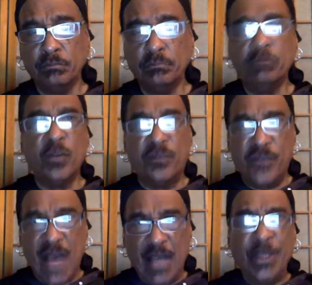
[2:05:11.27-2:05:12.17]

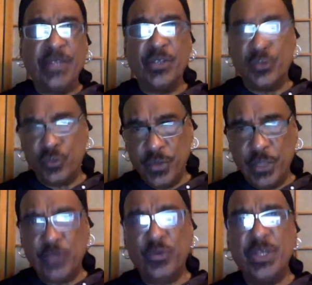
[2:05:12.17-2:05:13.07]
following the
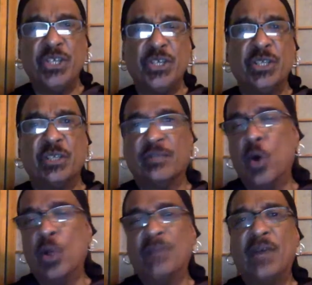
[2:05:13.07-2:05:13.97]
traditions of all
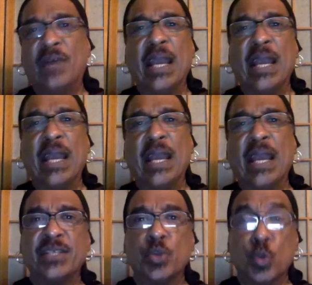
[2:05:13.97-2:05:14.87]
of our ancestors
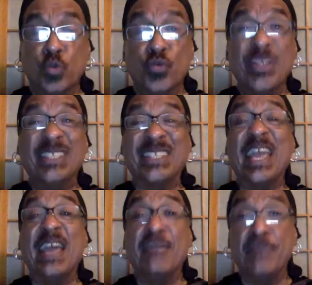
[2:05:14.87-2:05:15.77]
who risked
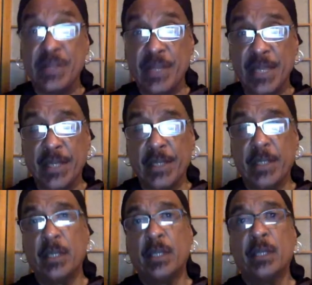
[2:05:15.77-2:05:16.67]
everything
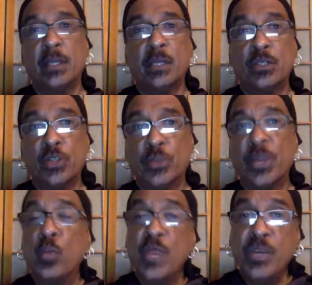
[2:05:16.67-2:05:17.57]
so that
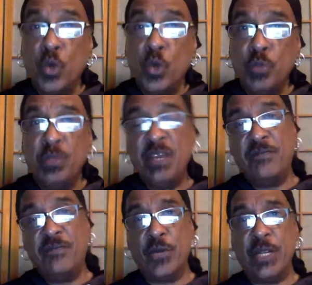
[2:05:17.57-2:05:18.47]
we could be free.